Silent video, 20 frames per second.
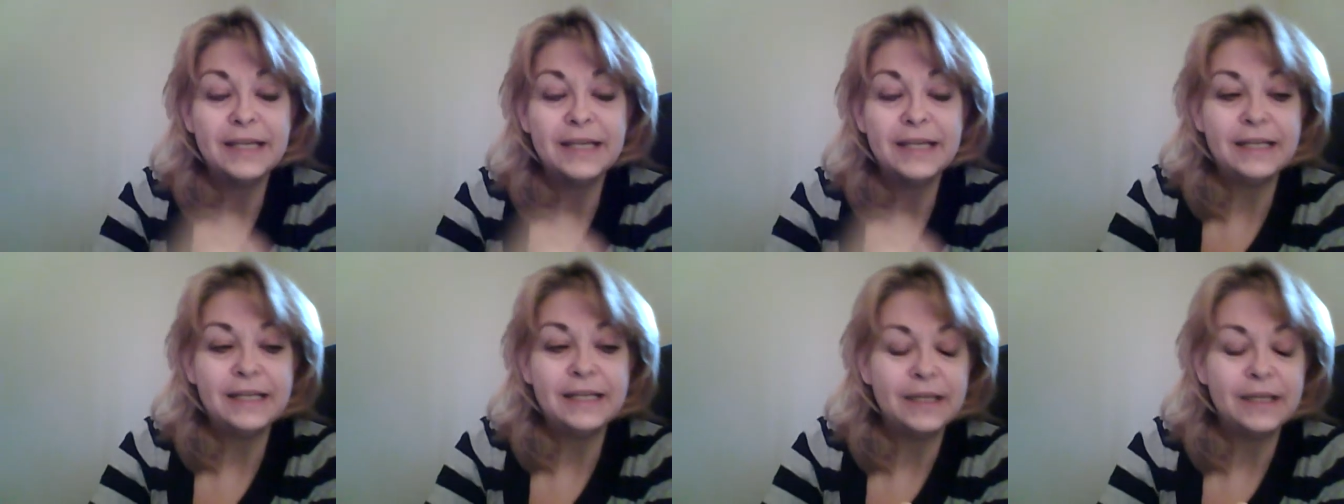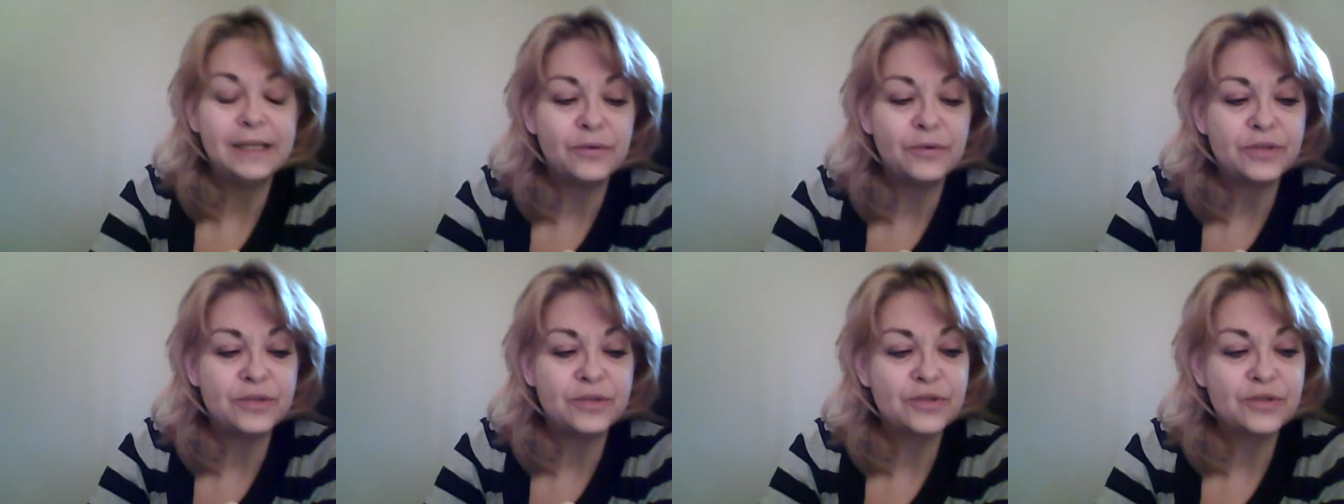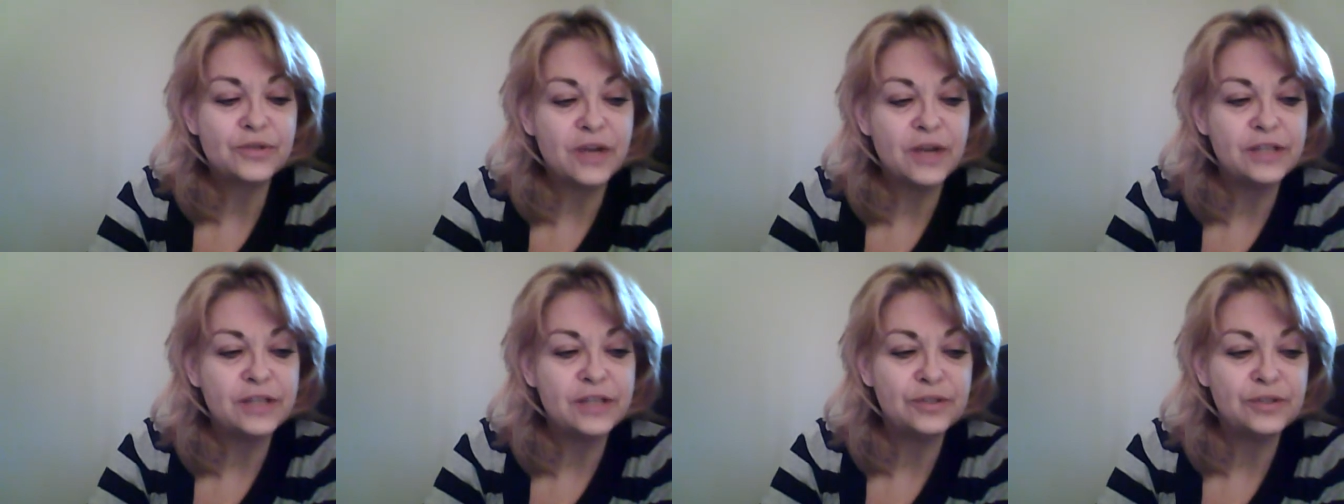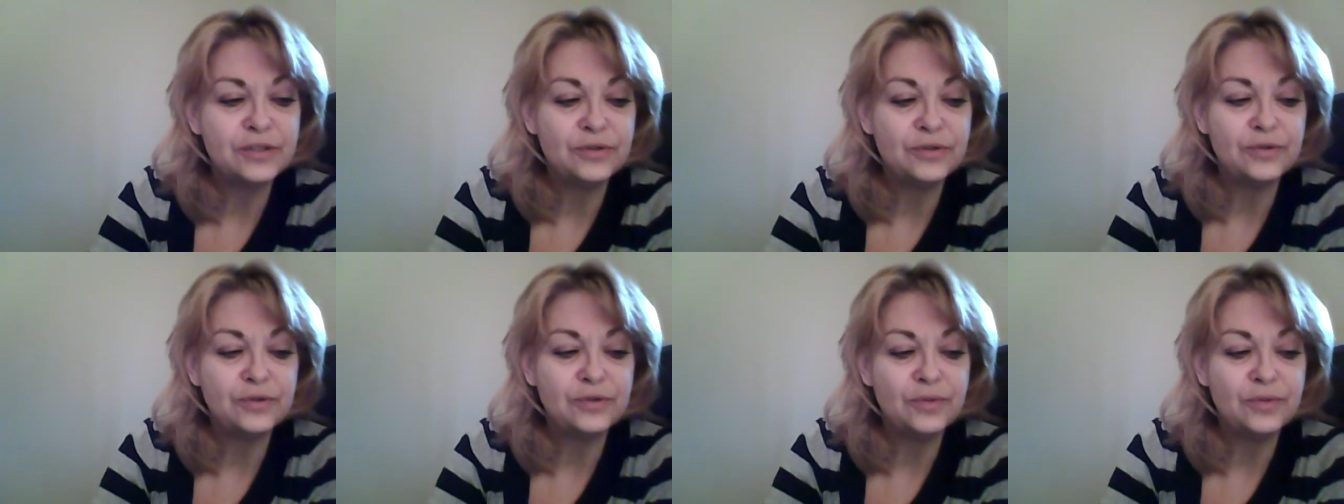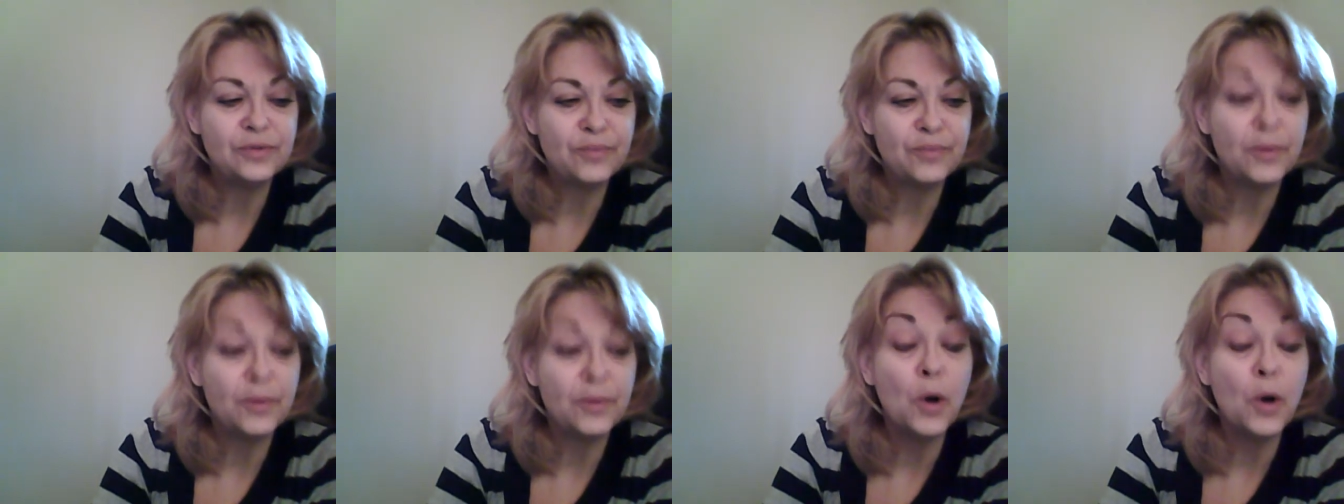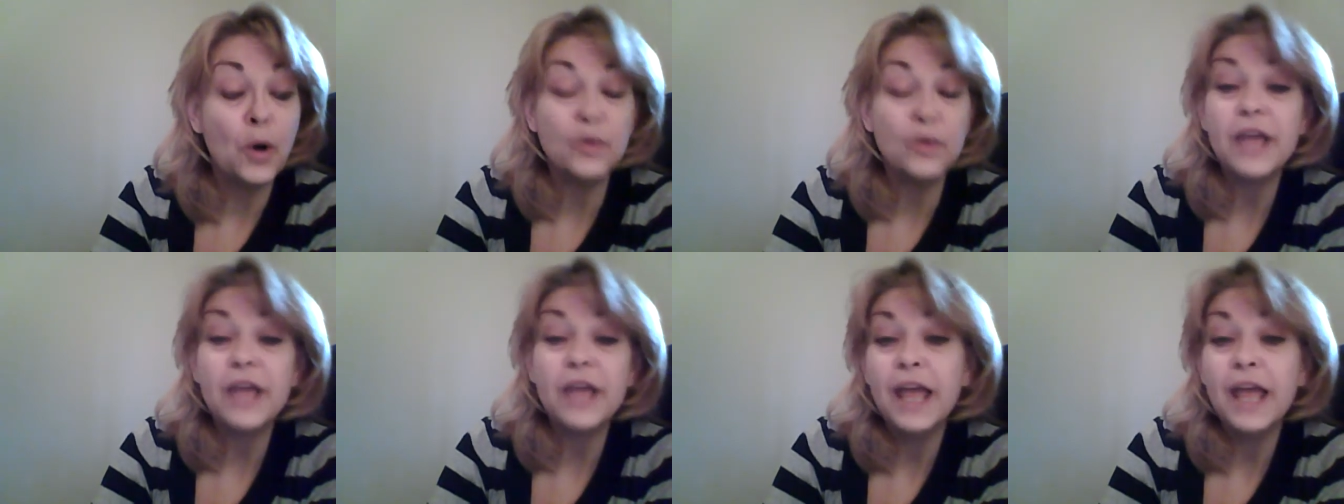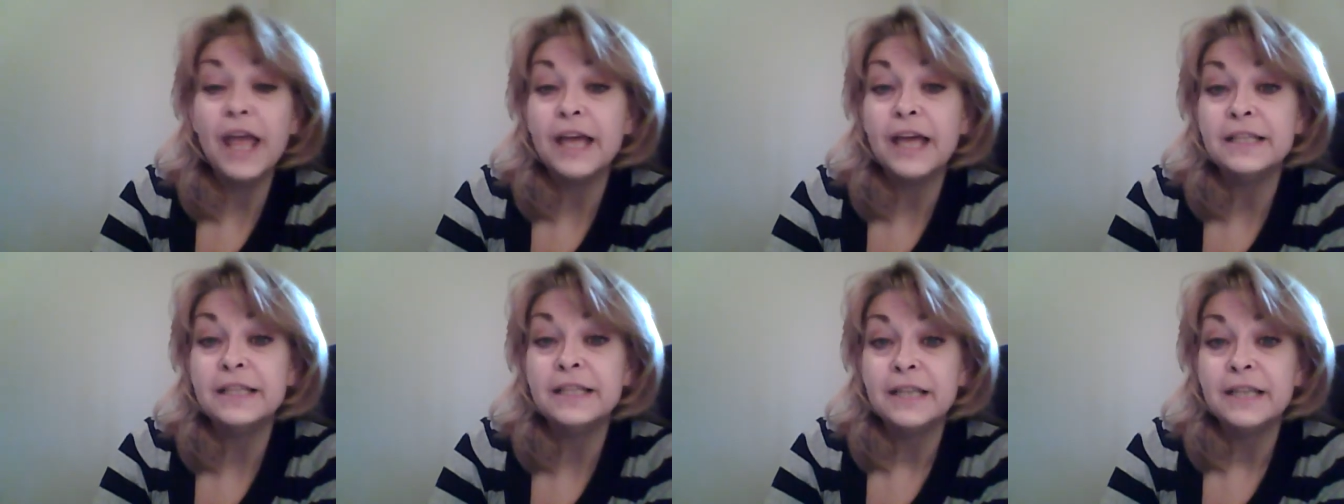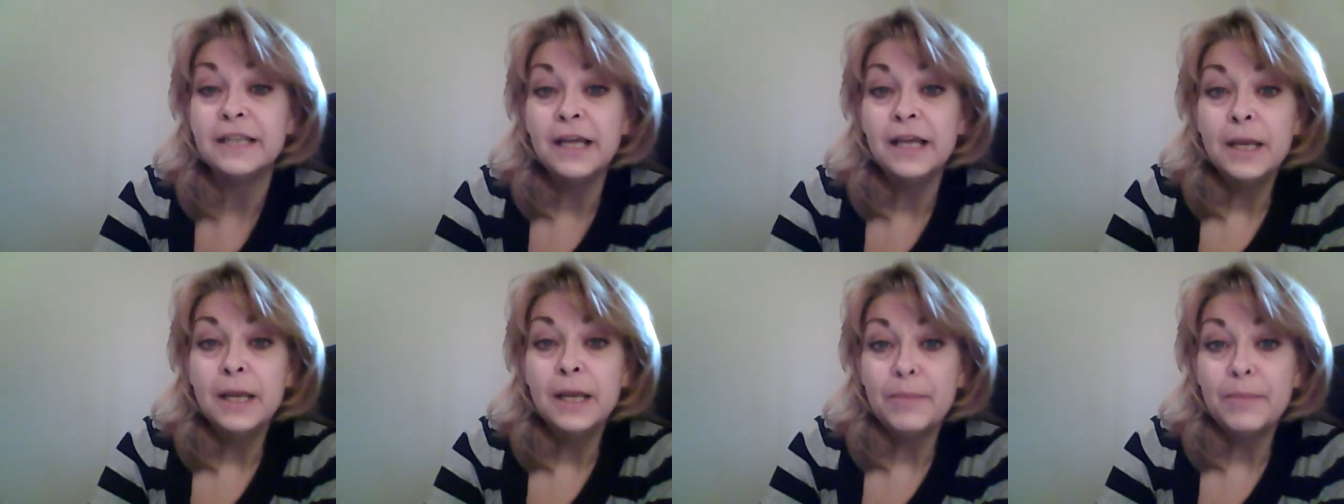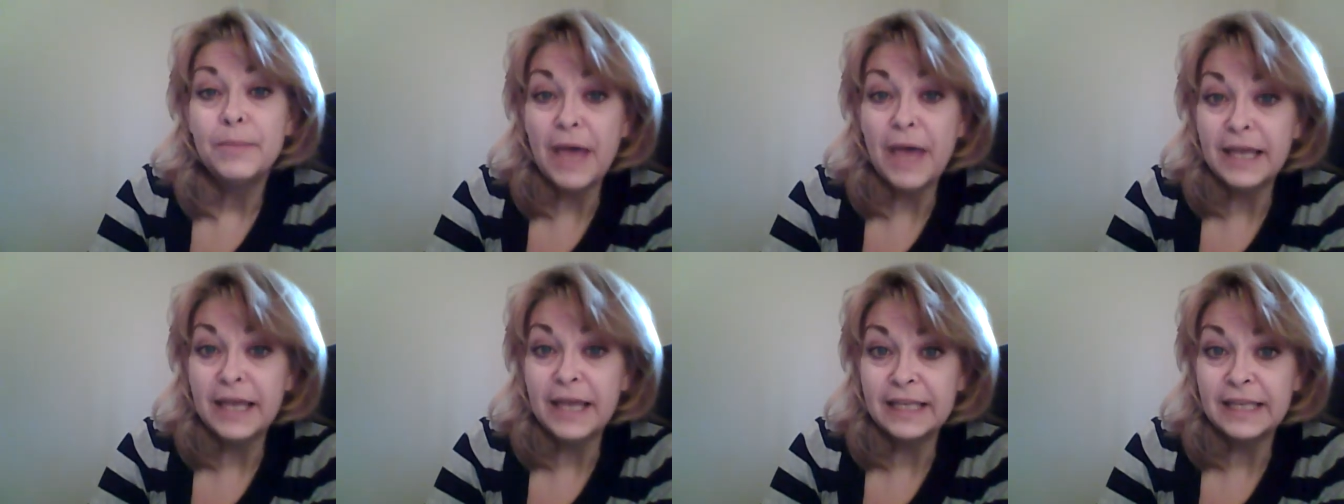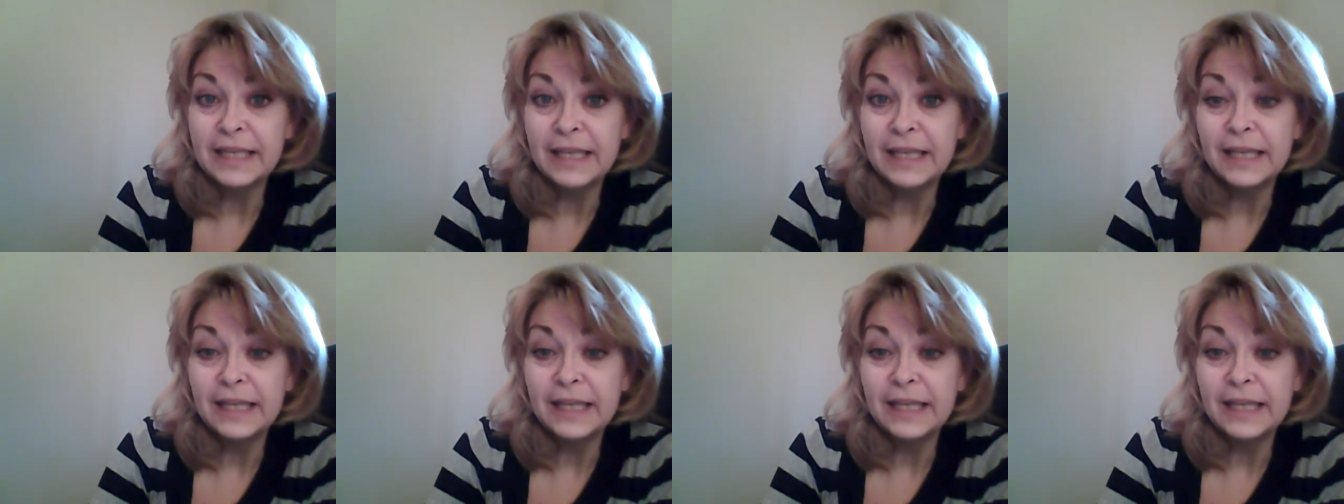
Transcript: idiot was trying to promote and back in